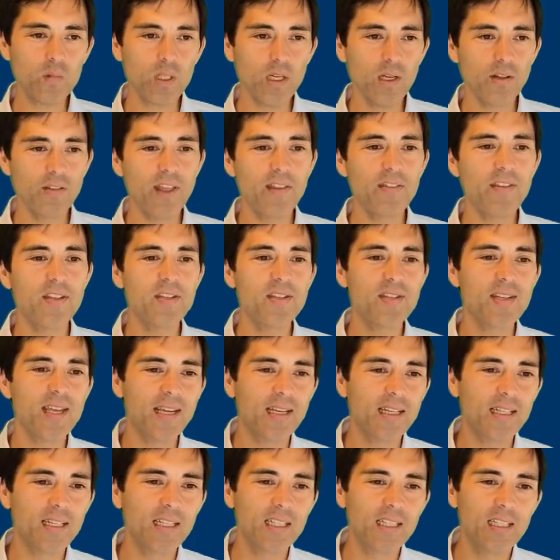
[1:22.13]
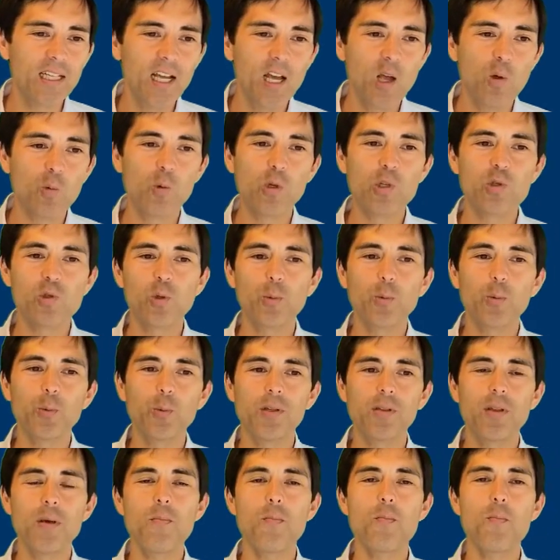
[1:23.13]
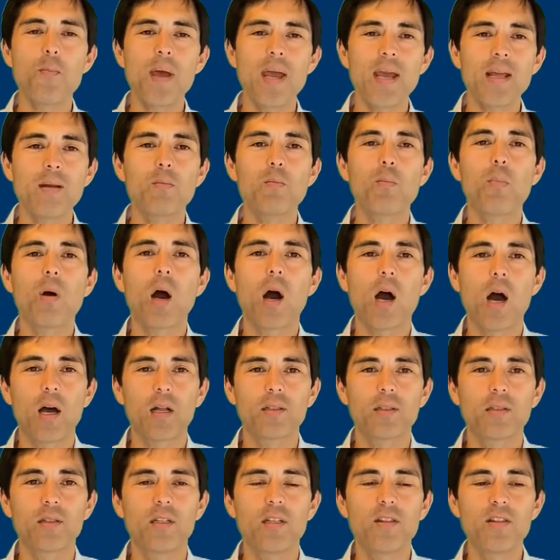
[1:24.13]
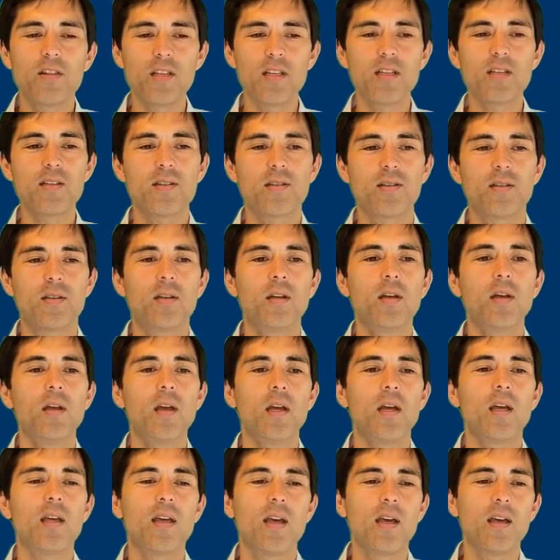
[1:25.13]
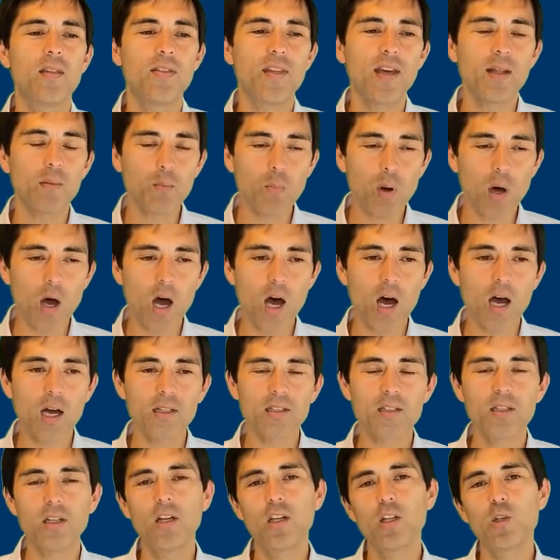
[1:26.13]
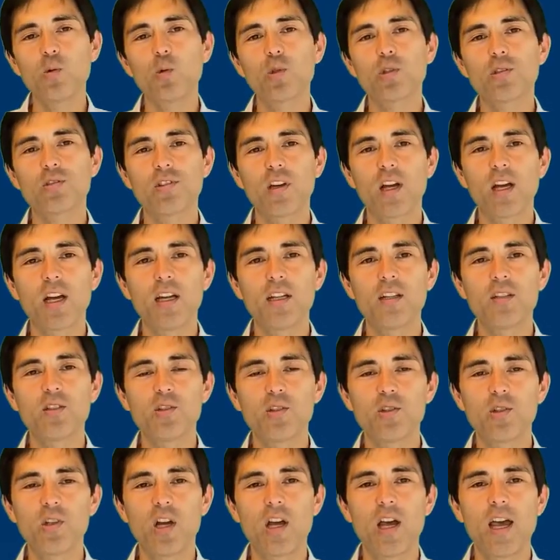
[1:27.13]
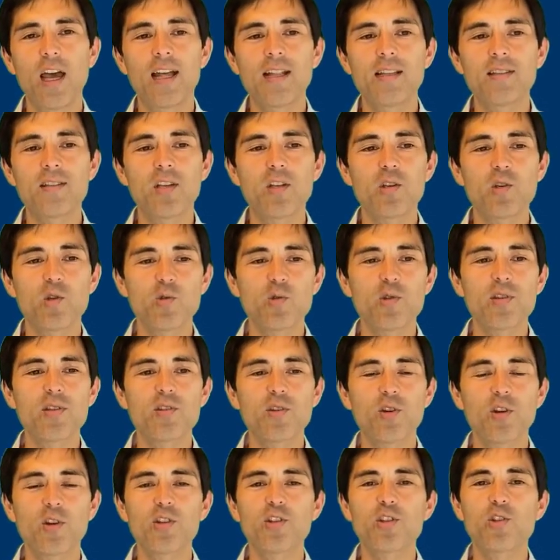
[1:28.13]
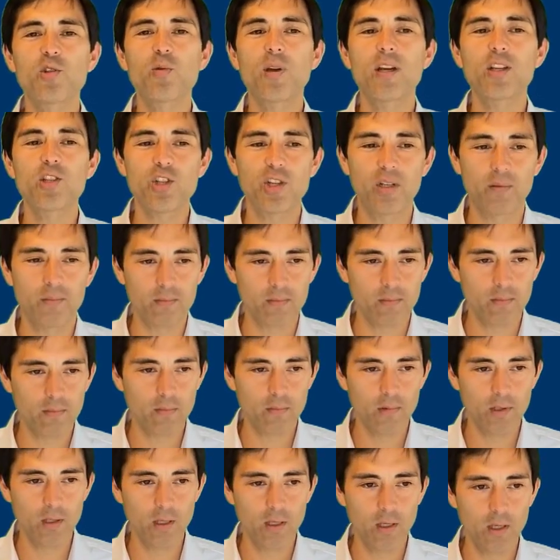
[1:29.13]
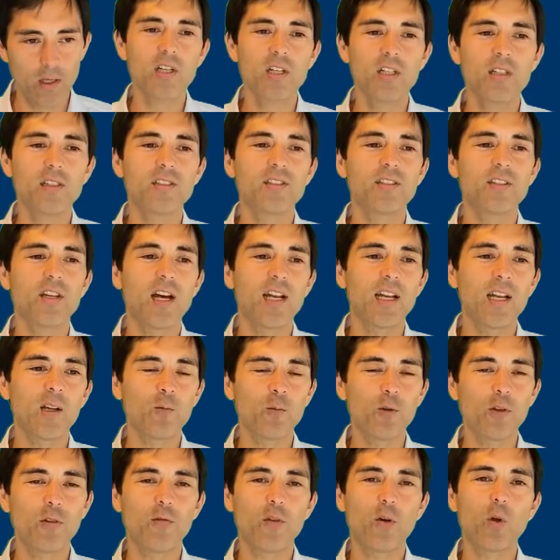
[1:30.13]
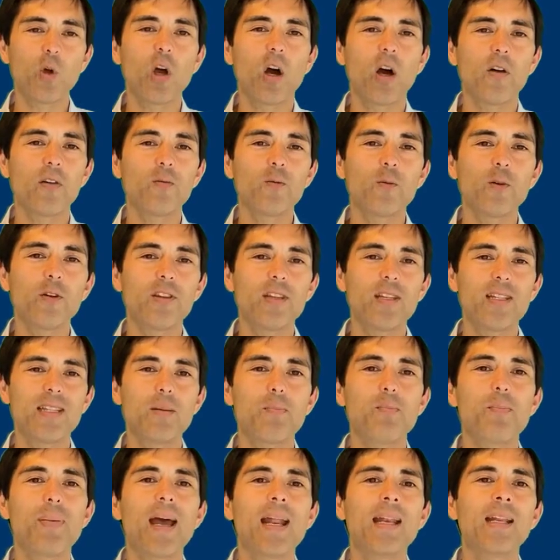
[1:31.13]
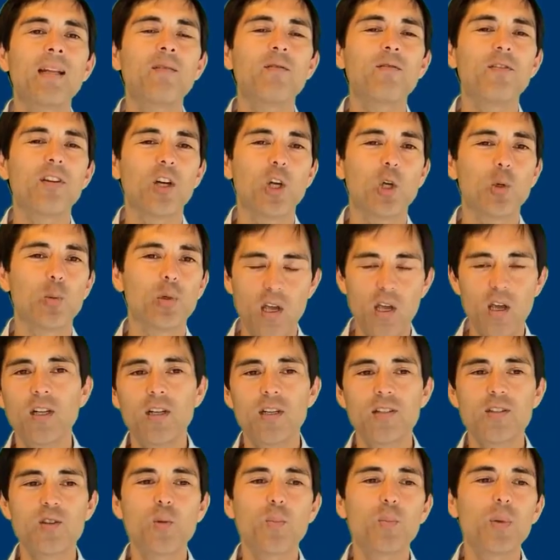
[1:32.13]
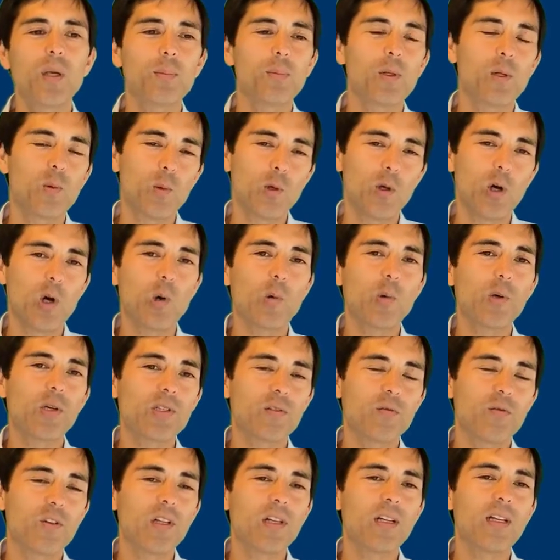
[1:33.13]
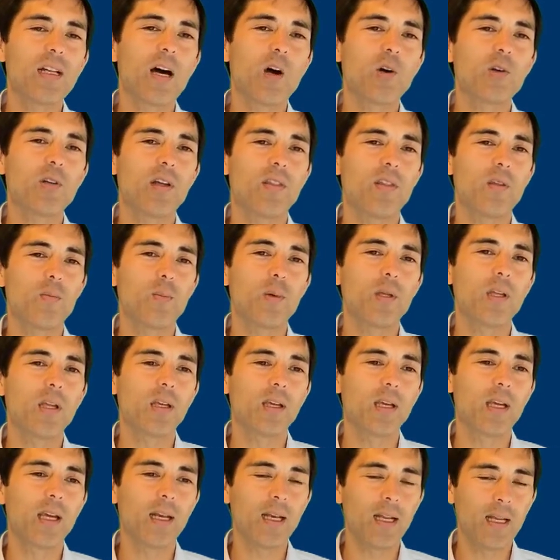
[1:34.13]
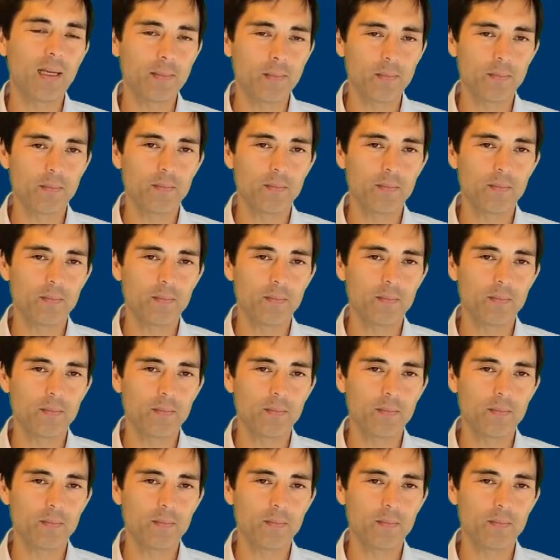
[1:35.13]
Then the second, which would be the main part. In that part you would try to answer your research question, starting with very often with a dependent variable. So people will always fill it out at the beginning.